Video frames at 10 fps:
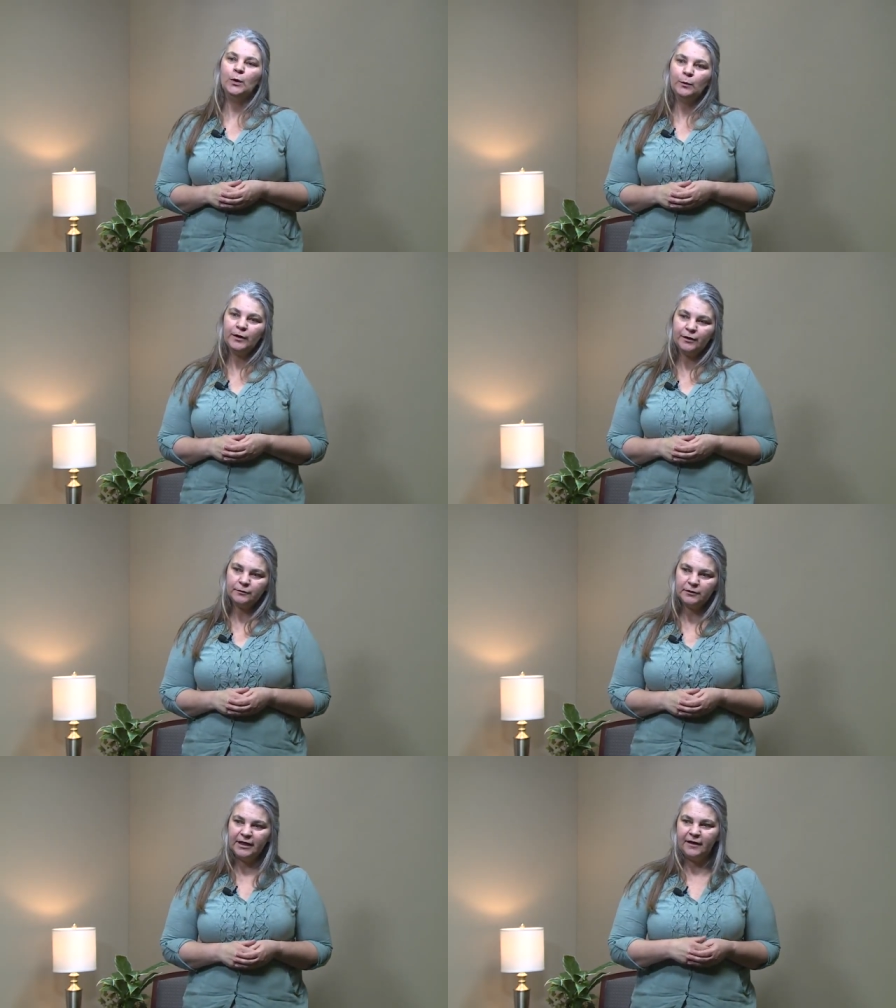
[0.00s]

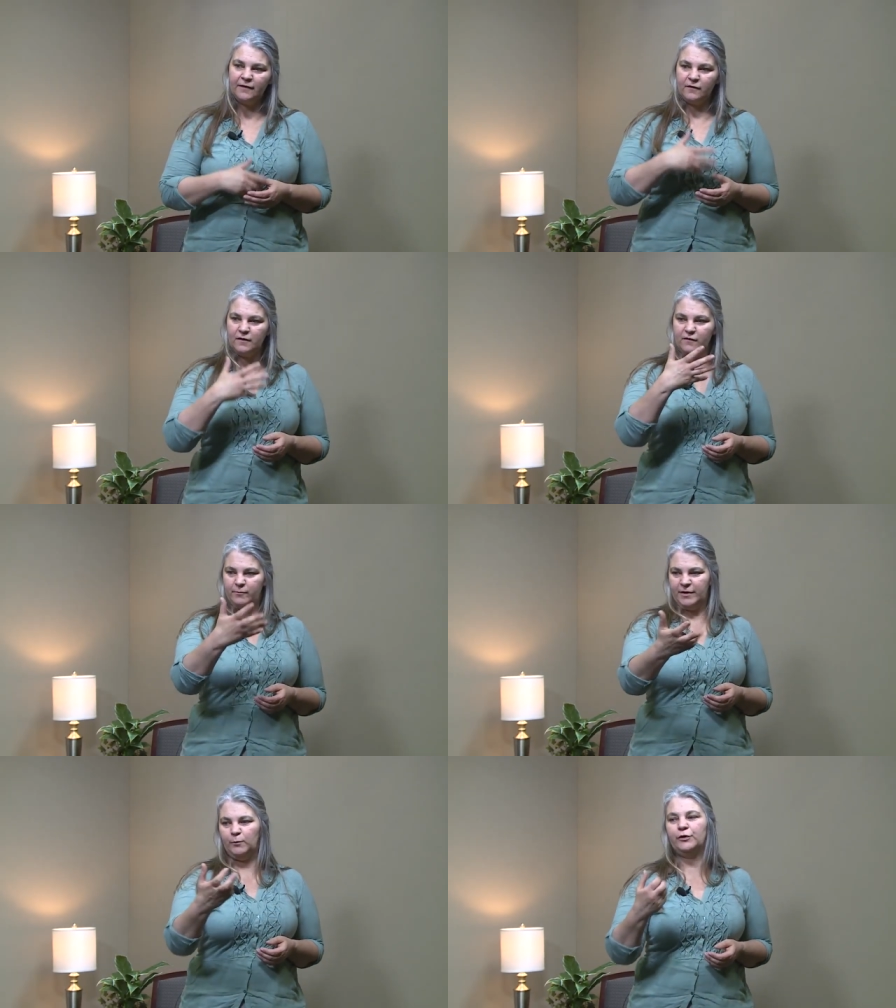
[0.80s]
Well, as these
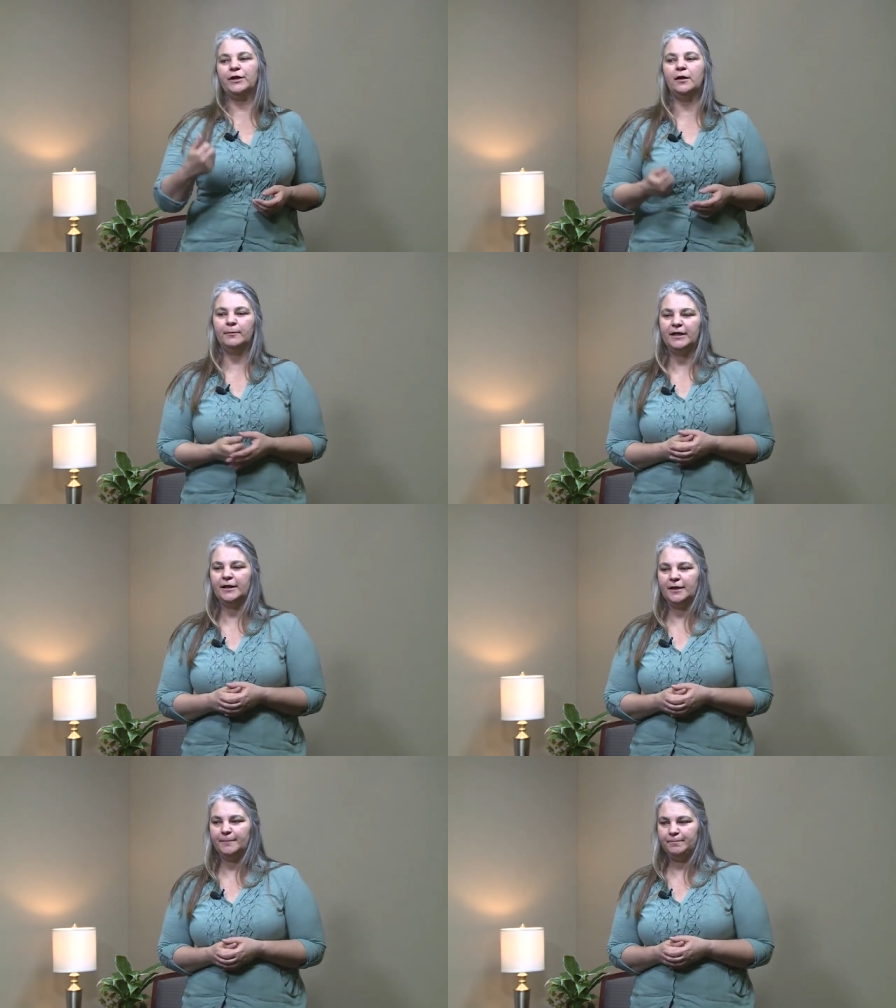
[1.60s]
men were coming
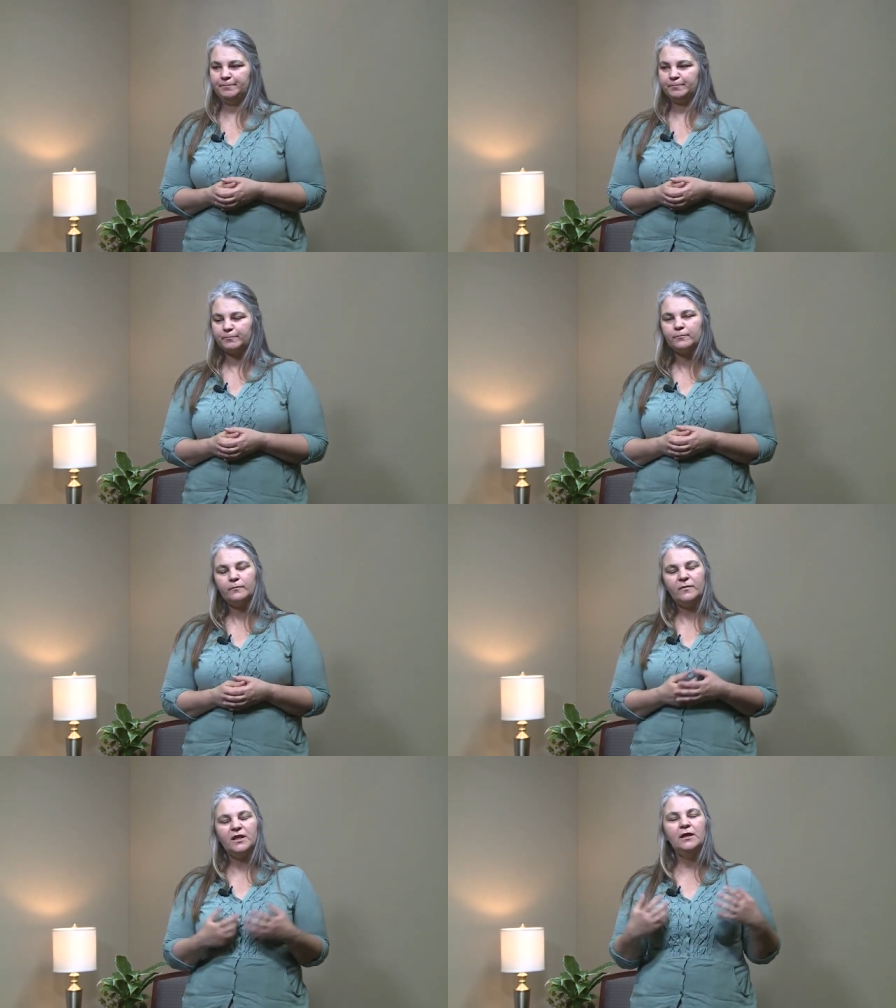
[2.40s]
in,
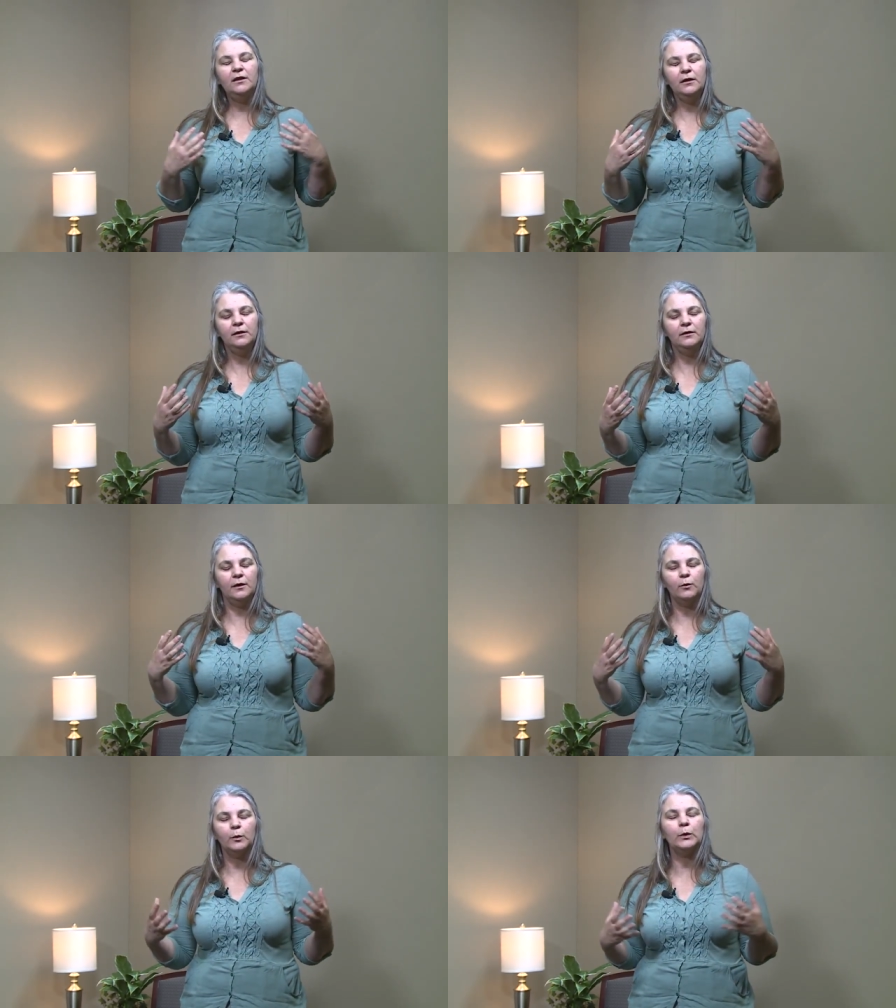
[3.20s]
and they, they
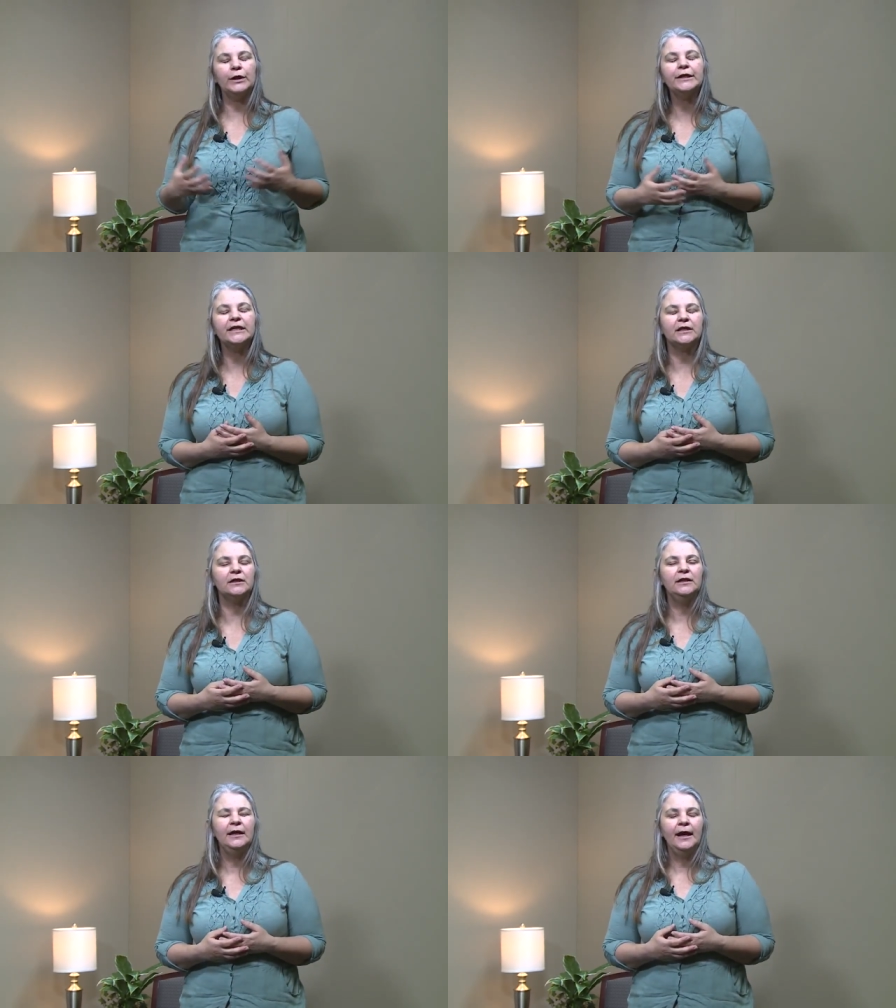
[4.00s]
were working,
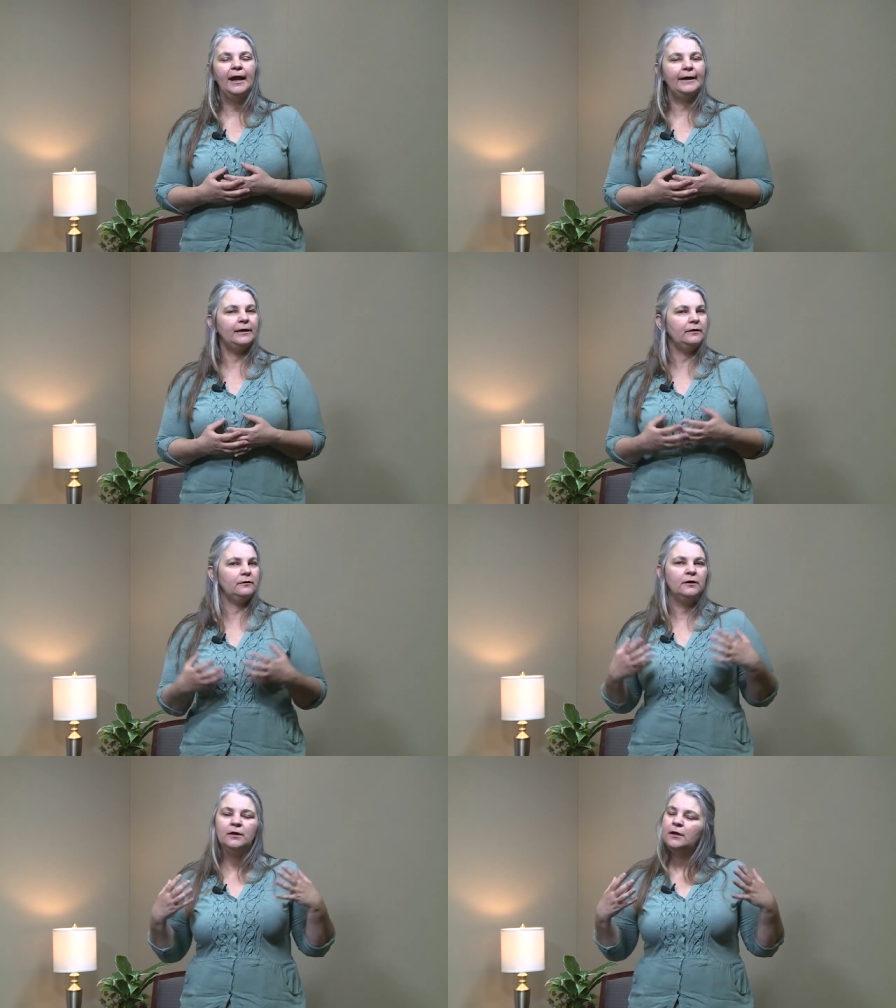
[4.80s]
and they
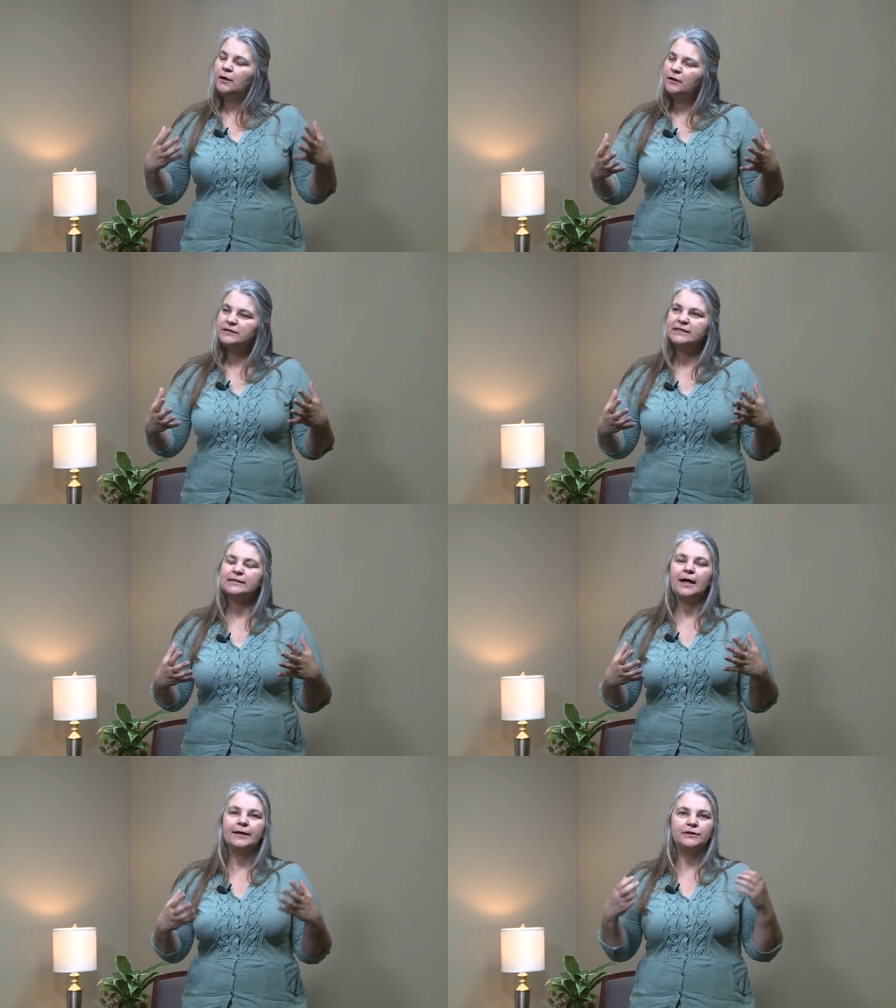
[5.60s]

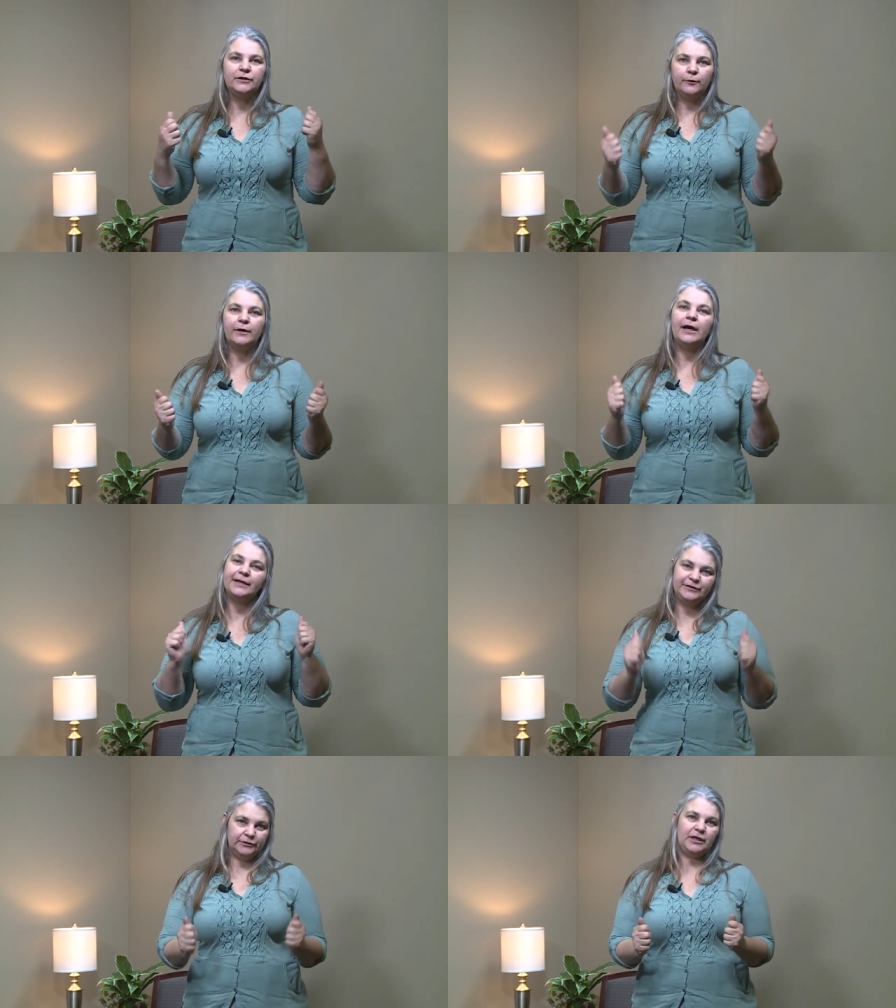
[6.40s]
decided, you know what, I
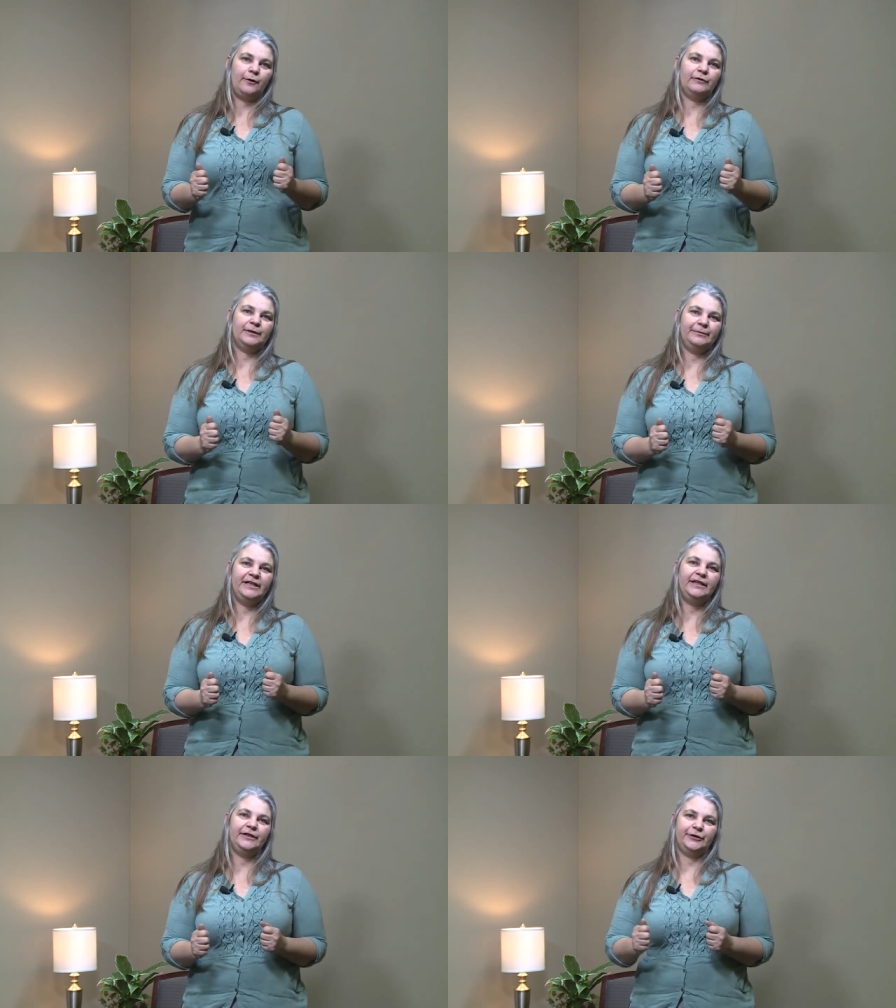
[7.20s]
do not want to
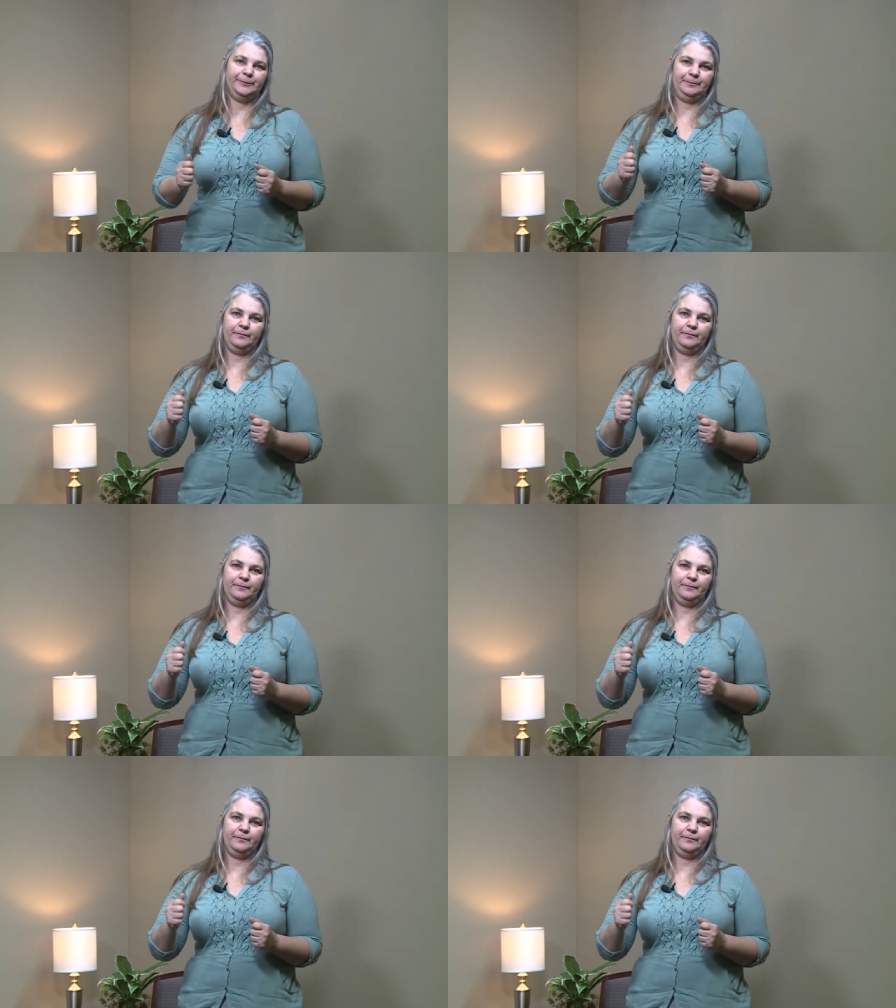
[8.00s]
be here.